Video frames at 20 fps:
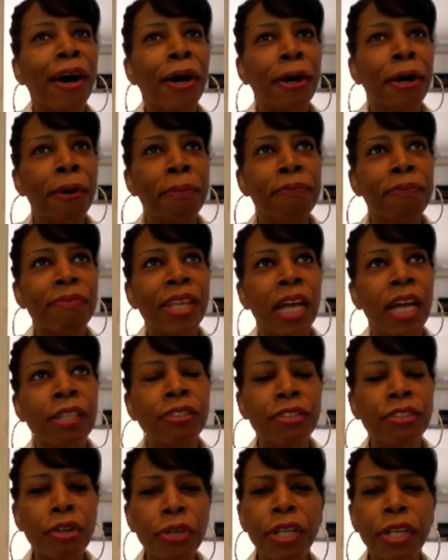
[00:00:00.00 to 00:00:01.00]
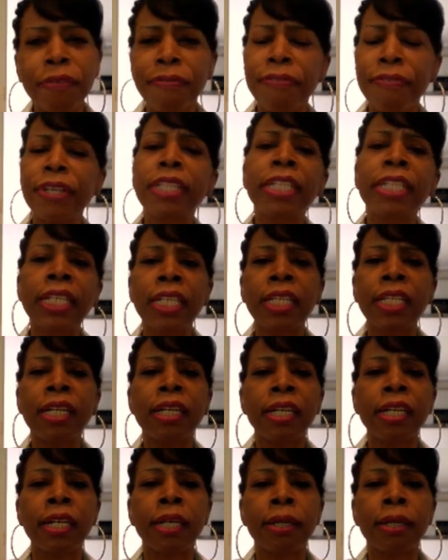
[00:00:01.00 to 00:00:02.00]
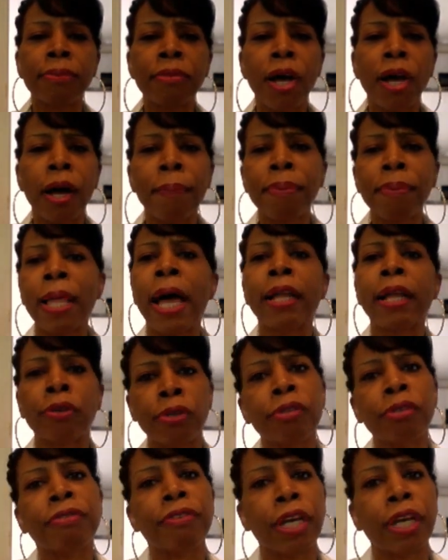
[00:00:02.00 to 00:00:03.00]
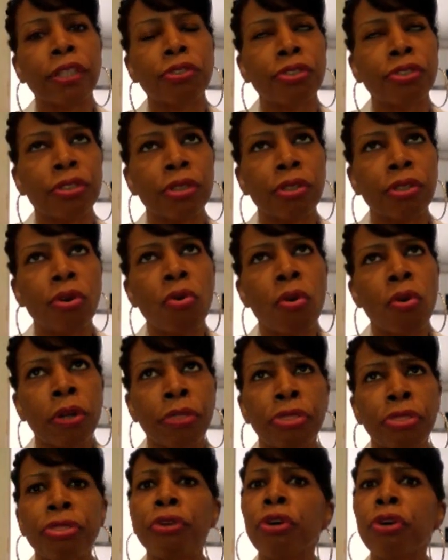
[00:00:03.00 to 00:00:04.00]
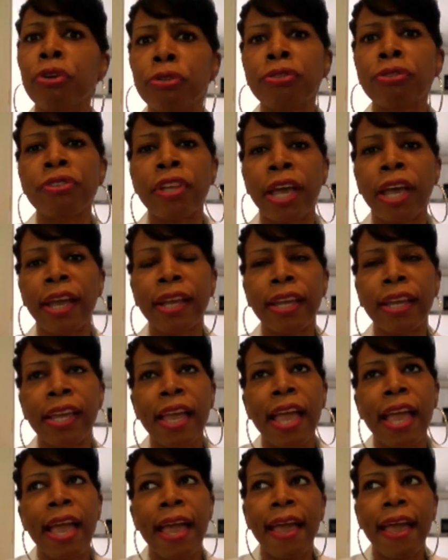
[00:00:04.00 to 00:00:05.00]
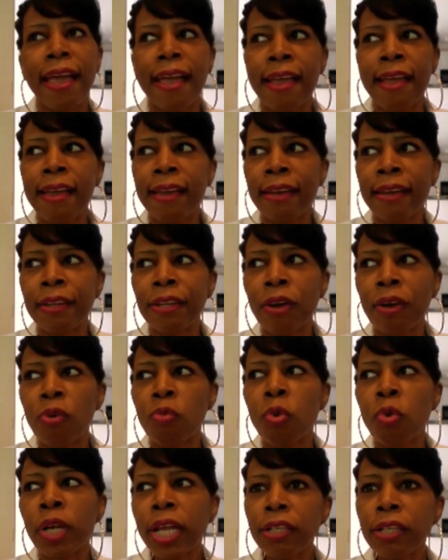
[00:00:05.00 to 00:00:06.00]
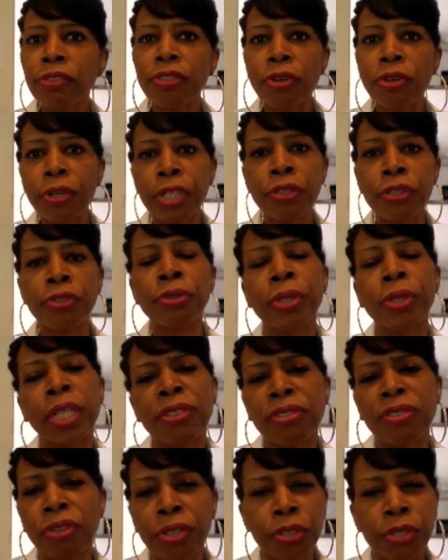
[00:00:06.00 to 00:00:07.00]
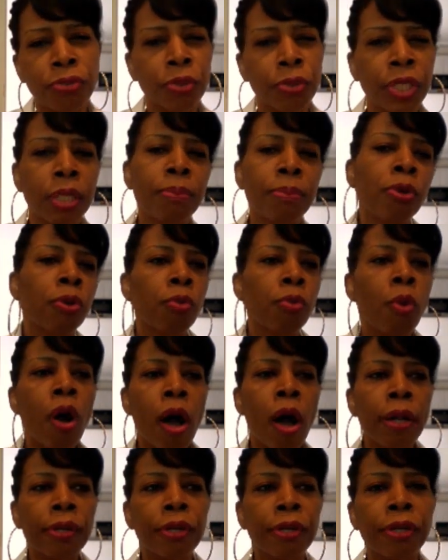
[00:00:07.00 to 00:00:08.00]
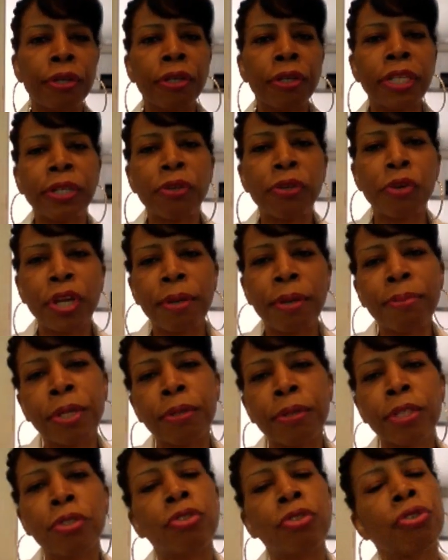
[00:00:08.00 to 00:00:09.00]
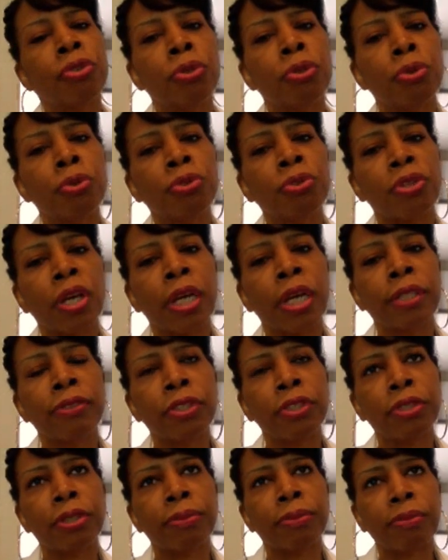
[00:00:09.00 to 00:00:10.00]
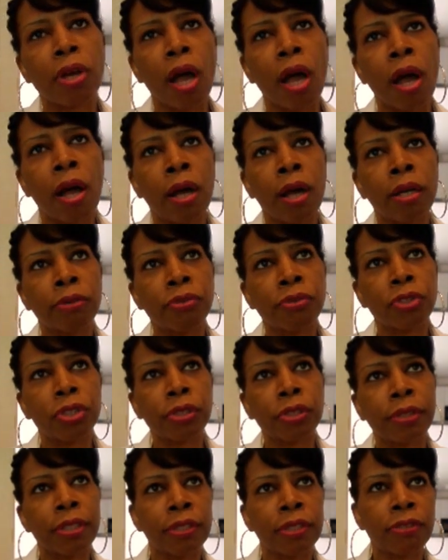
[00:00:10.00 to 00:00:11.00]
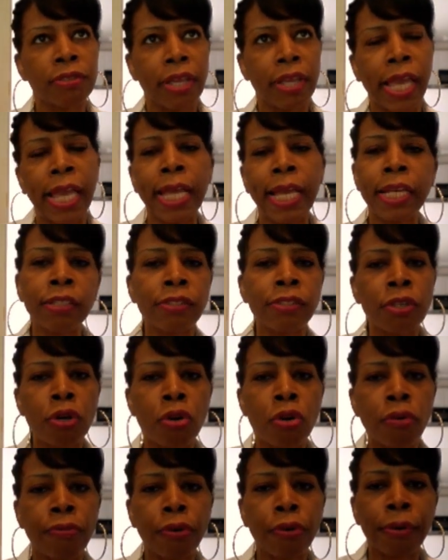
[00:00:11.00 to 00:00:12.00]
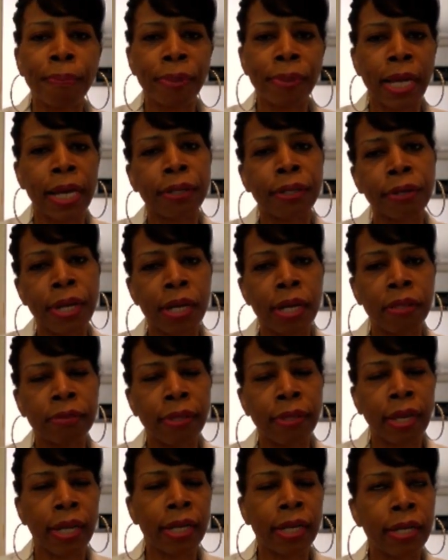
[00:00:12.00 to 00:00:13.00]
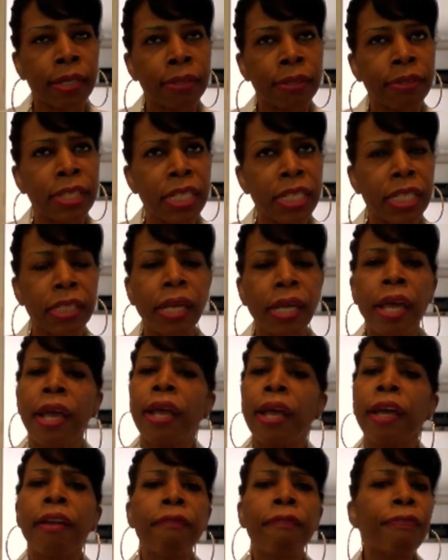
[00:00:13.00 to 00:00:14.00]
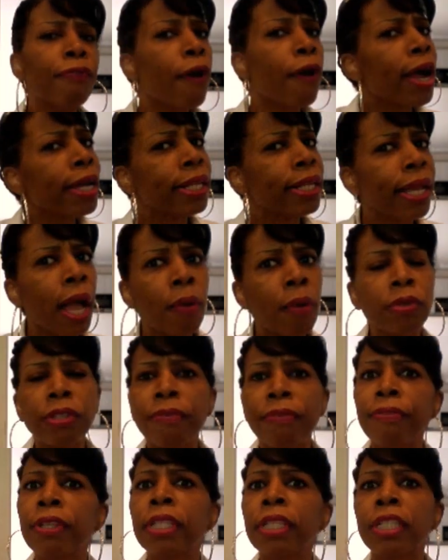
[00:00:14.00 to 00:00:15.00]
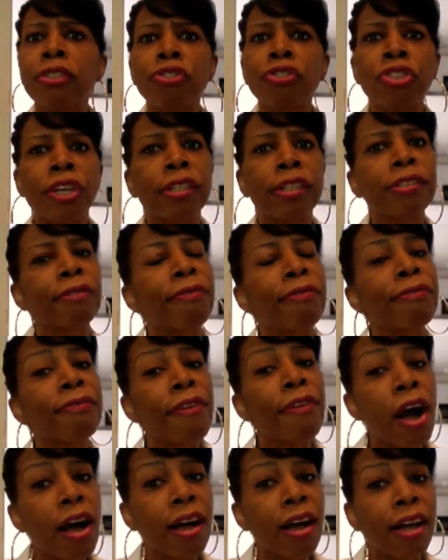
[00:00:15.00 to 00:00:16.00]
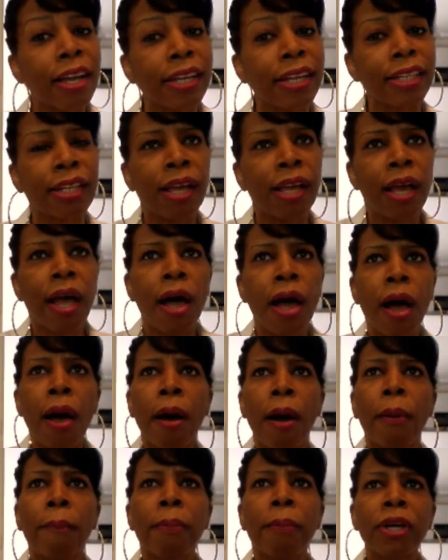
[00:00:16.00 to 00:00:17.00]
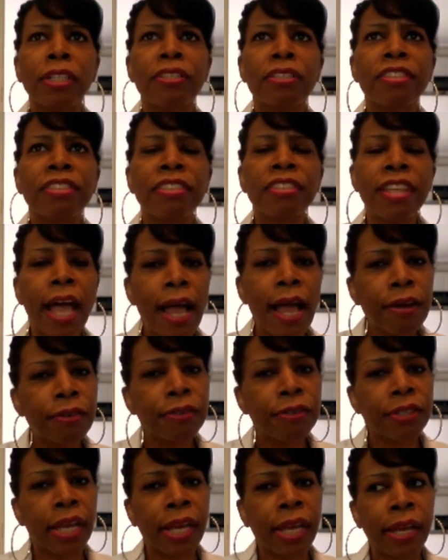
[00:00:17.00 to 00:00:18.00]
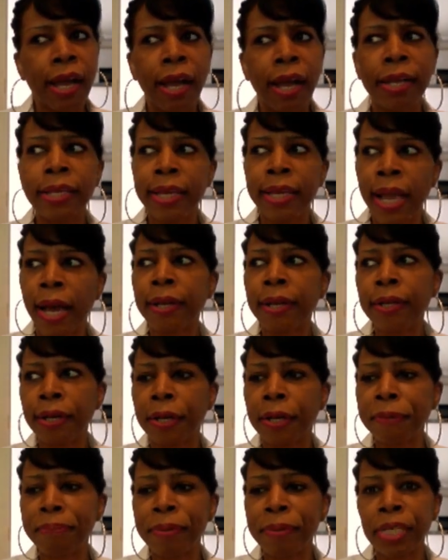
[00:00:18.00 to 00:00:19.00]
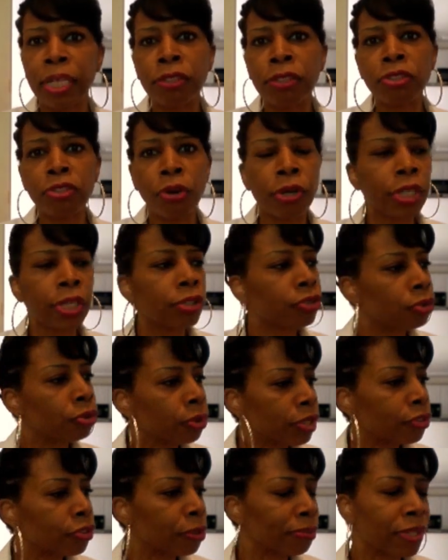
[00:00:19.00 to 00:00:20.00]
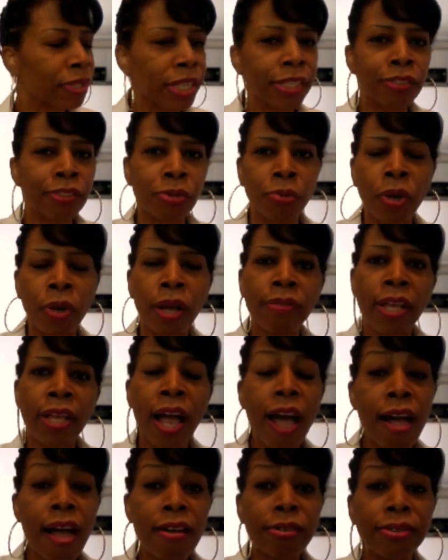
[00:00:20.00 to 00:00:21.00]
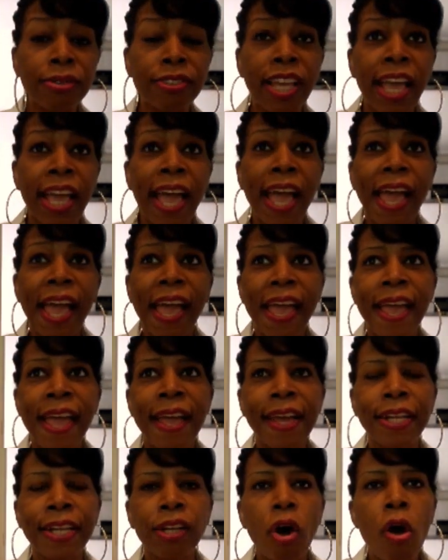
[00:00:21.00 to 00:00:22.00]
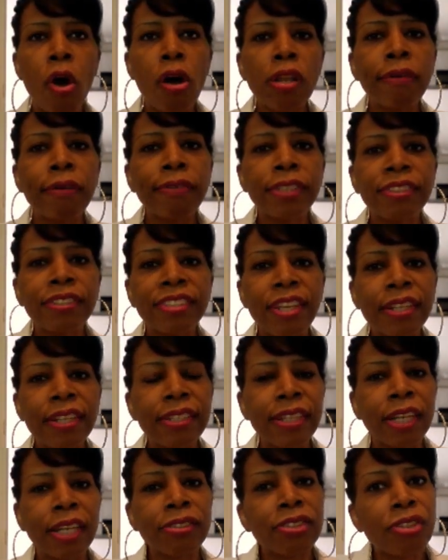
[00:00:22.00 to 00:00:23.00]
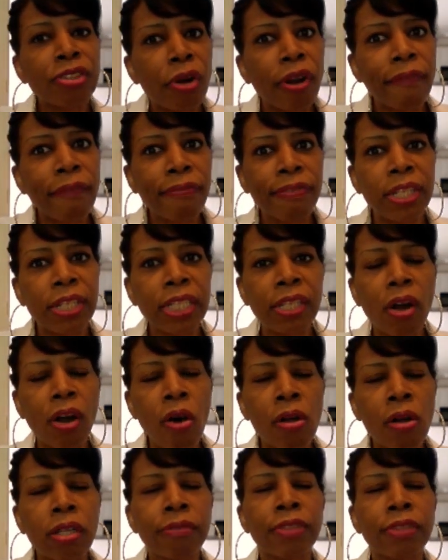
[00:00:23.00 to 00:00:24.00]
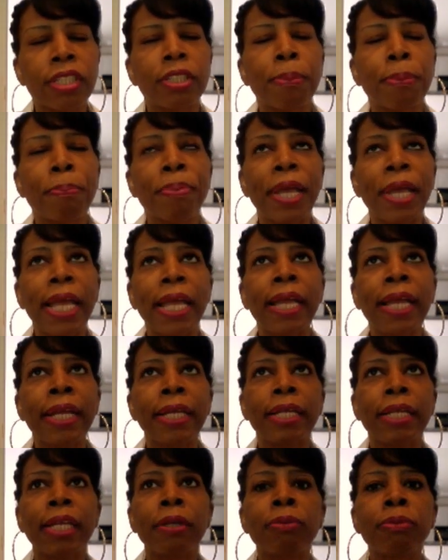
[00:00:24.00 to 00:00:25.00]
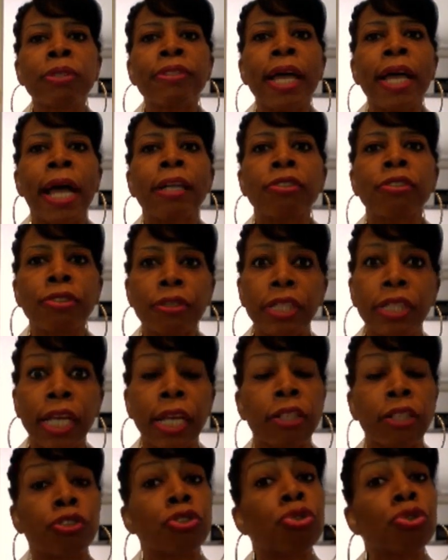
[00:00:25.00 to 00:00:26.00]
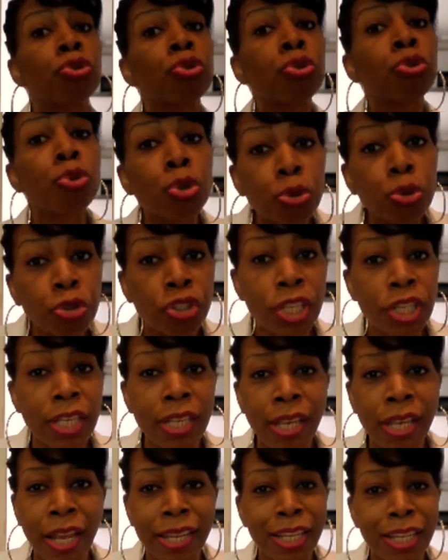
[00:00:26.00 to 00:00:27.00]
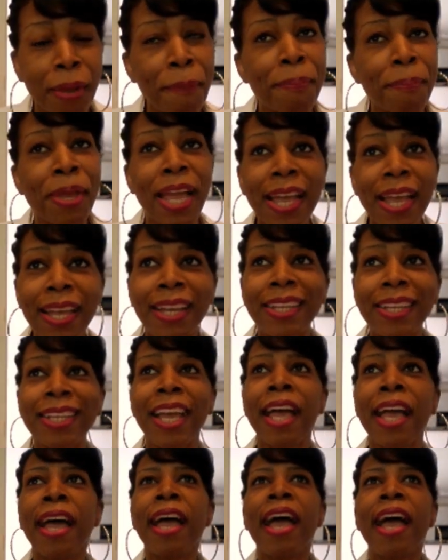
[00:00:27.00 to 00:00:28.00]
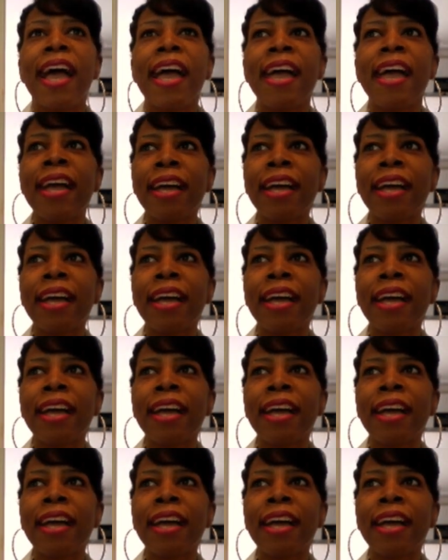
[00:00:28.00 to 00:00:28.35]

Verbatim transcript: um, I started feeling um, a bladder infection on Thursday. And what I started doing, I started drinking more water, cranberry juice. I took uh, took this Azo for bladder health, that kind of thing. And Friday, I was feeling just fine. But Saturday, I got up and I started doing some things around the house. And all of a sudden, I started feeling all of this pain. It was actually excruciating pain